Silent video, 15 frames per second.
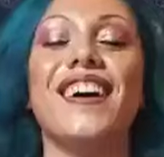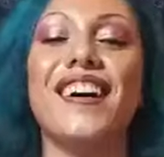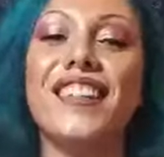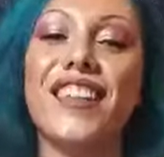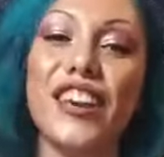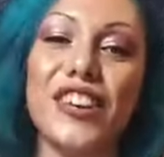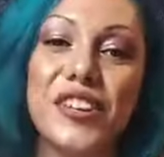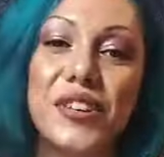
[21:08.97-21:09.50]

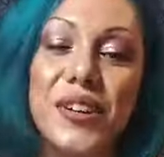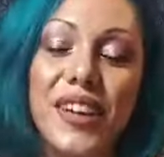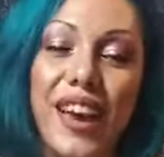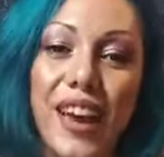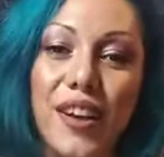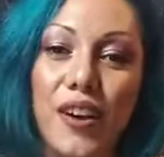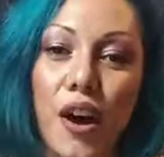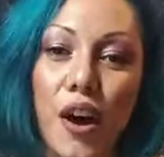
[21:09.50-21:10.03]
Thank you
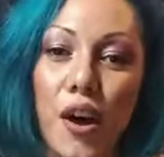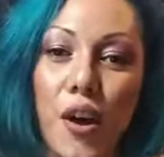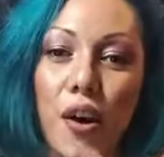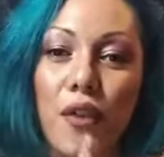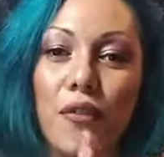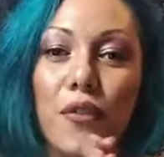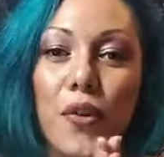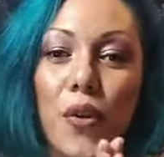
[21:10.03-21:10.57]
again
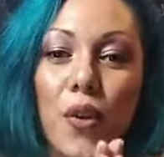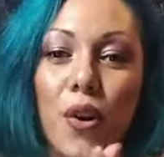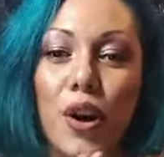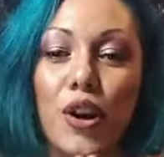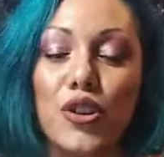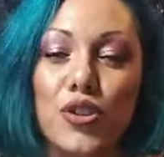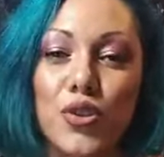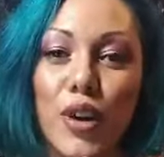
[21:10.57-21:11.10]

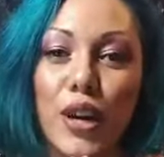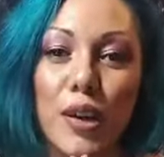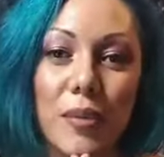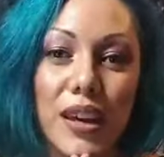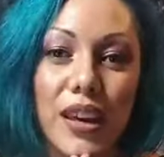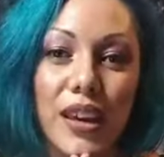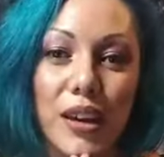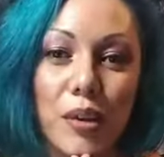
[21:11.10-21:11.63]
for joining
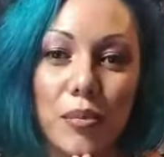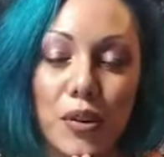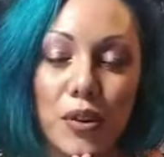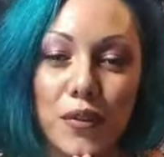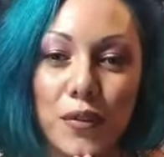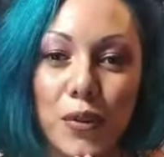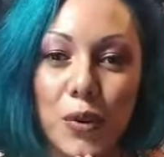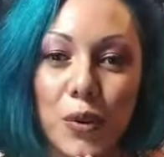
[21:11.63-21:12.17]
me,
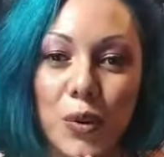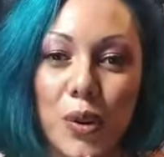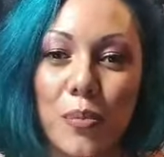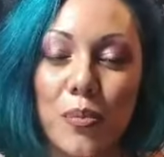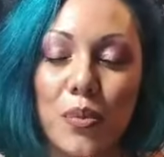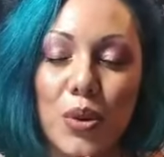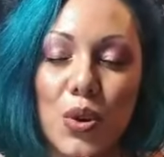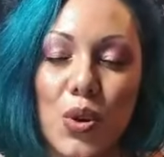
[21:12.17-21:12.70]
beautiful,
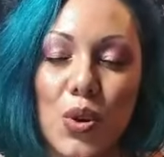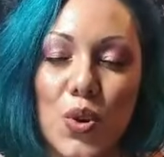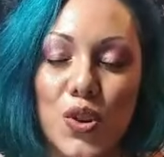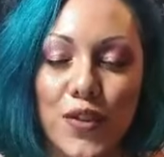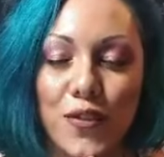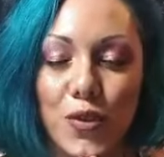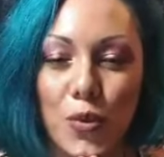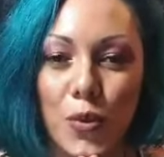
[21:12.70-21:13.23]

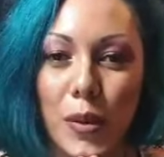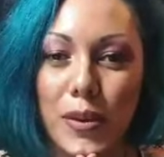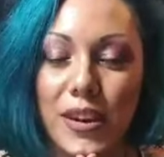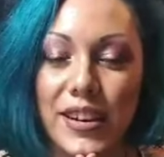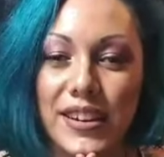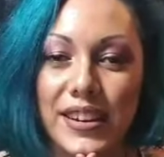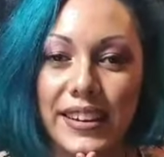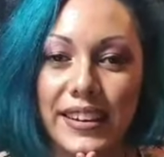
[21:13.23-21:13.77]
beautiful
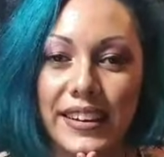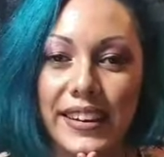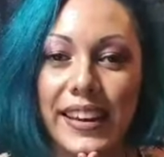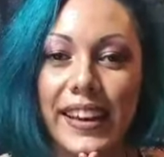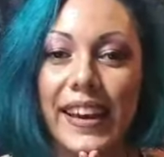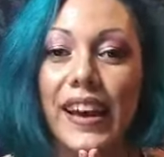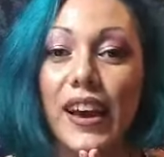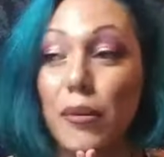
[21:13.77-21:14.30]
women
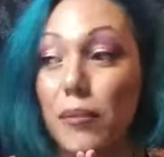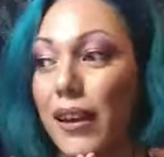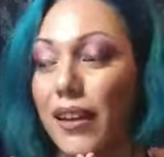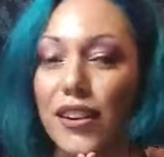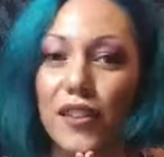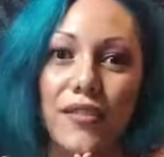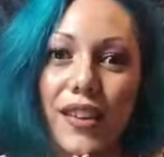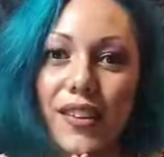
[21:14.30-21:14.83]
and
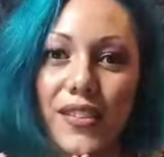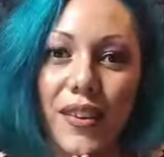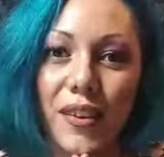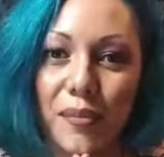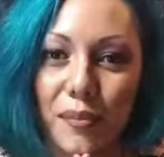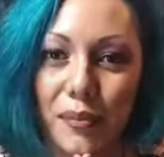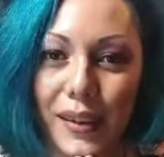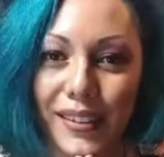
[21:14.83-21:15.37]
men, if there's
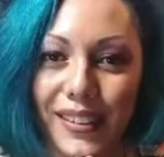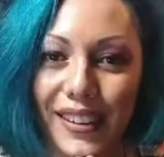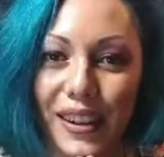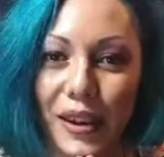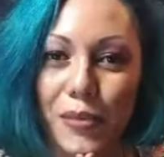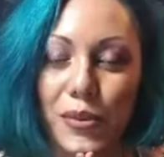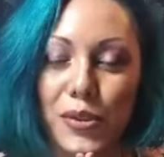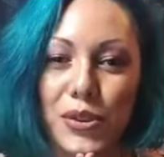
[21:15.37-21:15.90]
men that
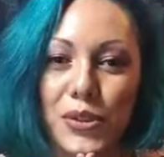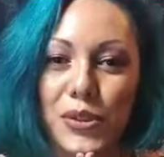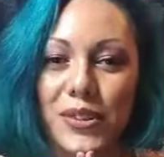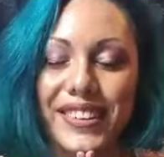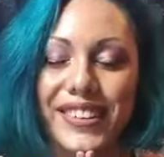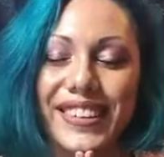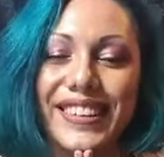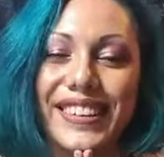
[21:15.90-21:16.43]
come through too.
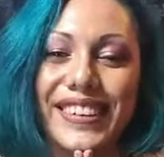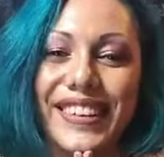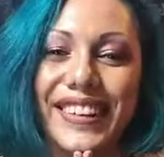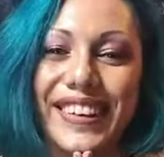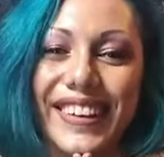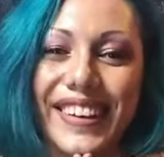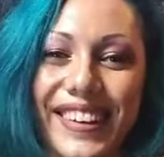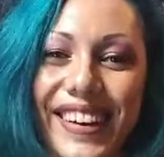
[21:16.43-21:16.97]

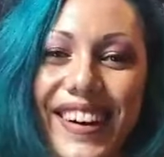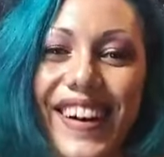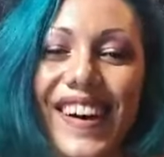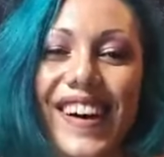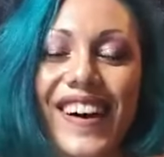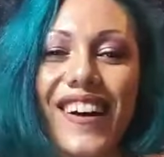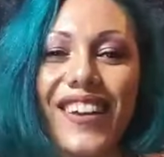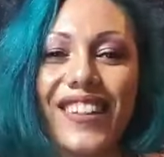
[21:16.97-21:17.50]

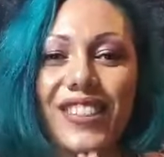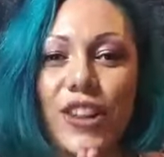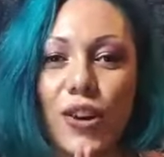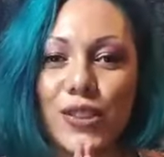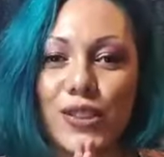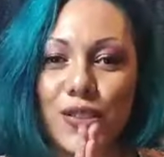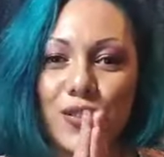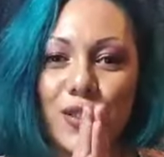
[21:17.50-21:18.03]

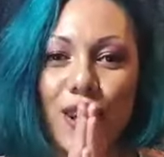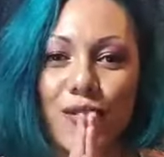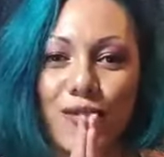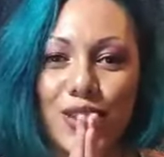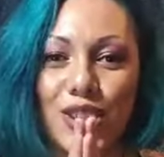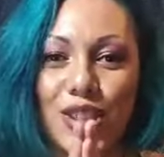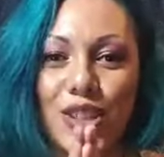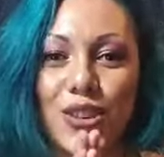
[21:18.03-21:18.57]
Lots of
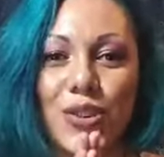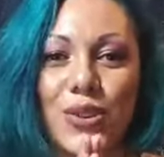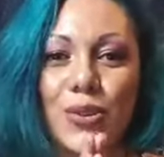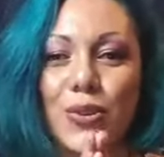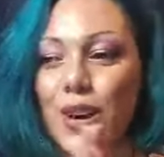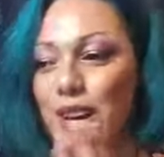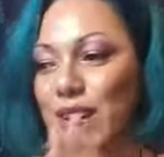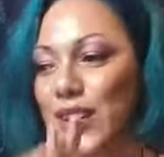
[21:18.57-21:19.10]
love to you.